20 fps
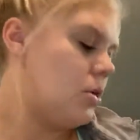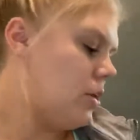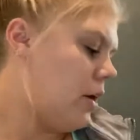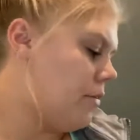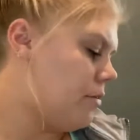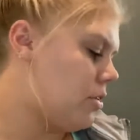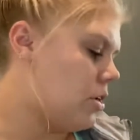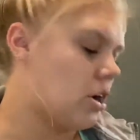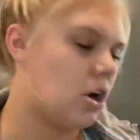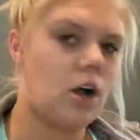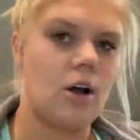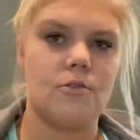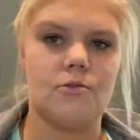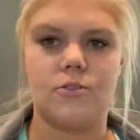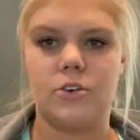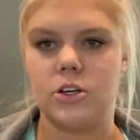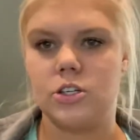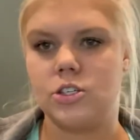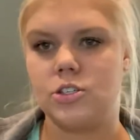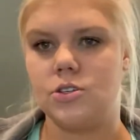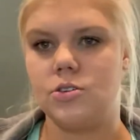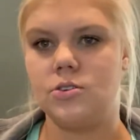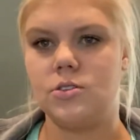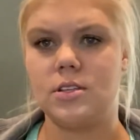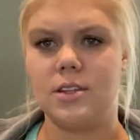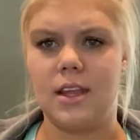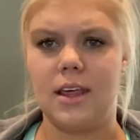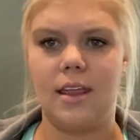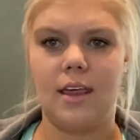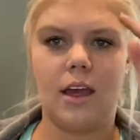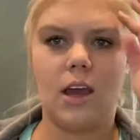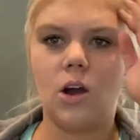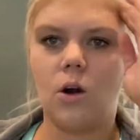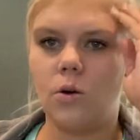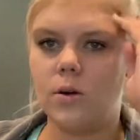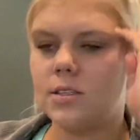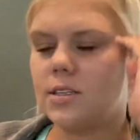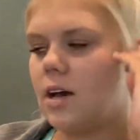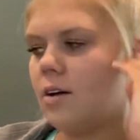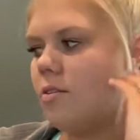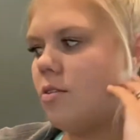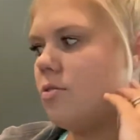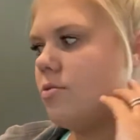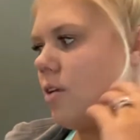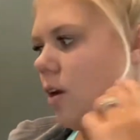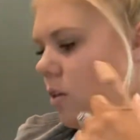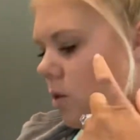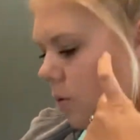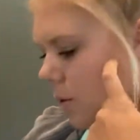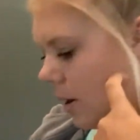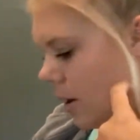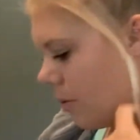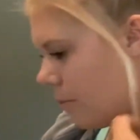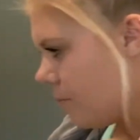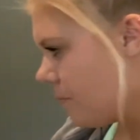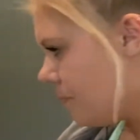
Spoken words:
love their comfort shoes and they like always have a following.